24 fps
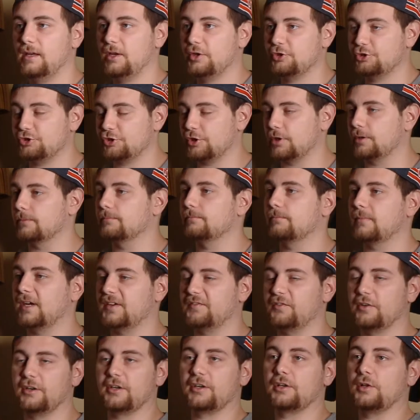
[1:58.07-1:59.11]
sure, my
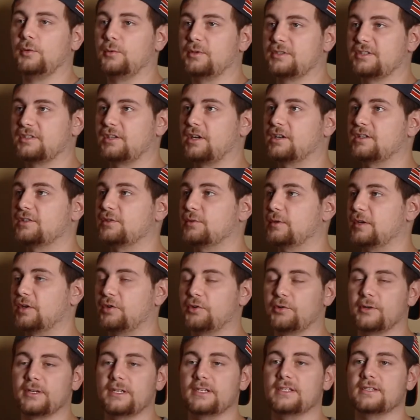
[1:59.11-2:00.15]
vertical will start to
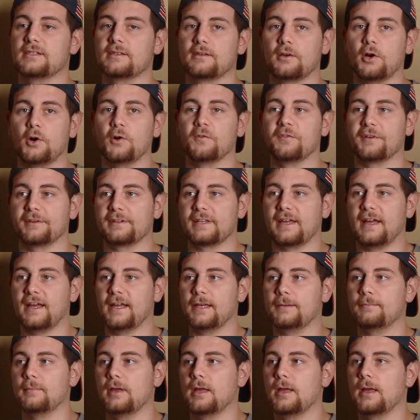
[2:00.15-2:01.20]
increase over
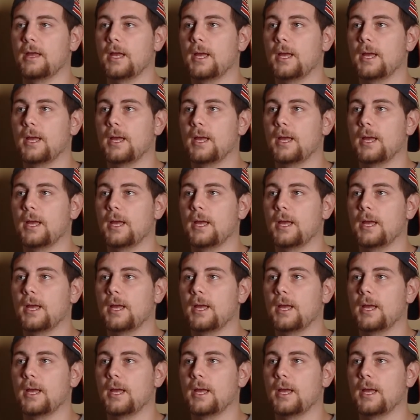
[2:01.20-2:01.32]
time,